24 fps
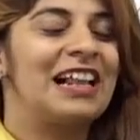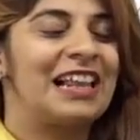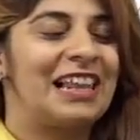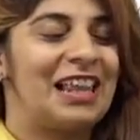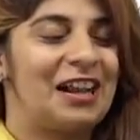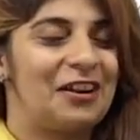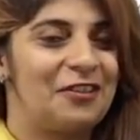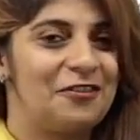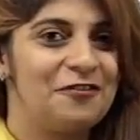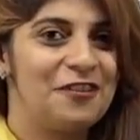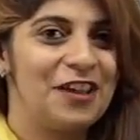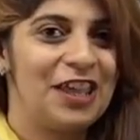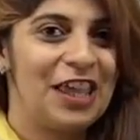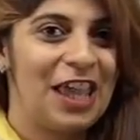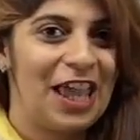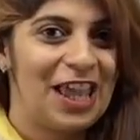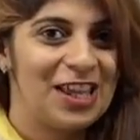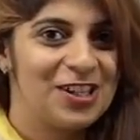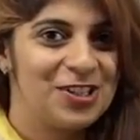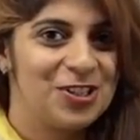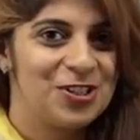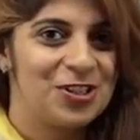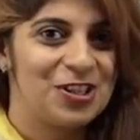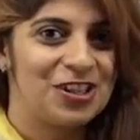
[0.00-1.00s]

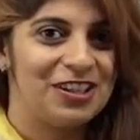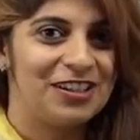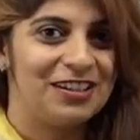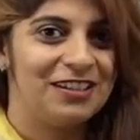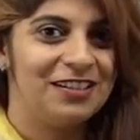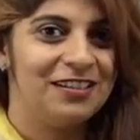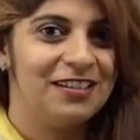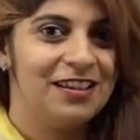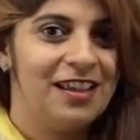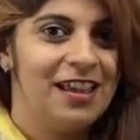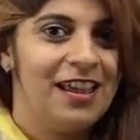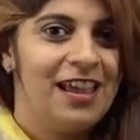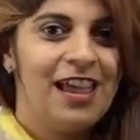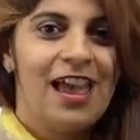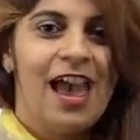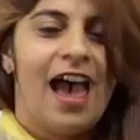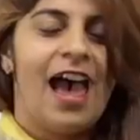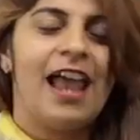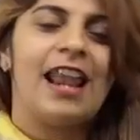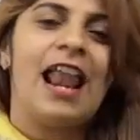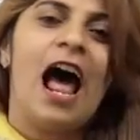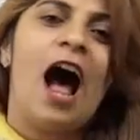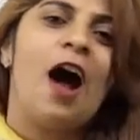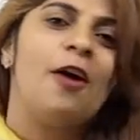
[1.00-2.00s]
clarification.
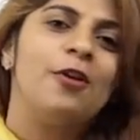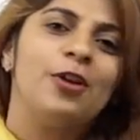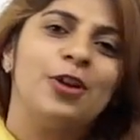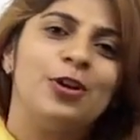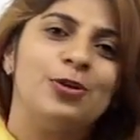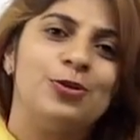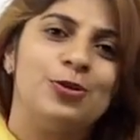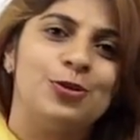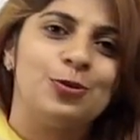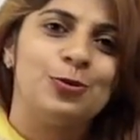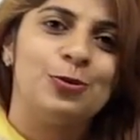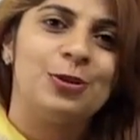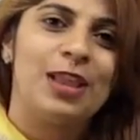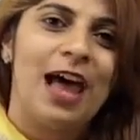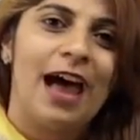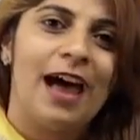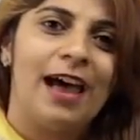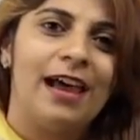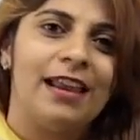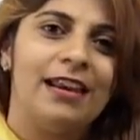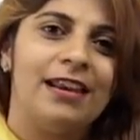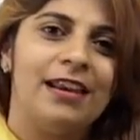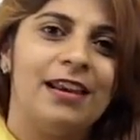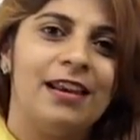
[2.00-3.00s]
And how do you do
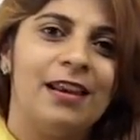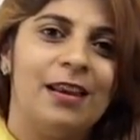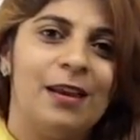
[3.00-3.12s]
that?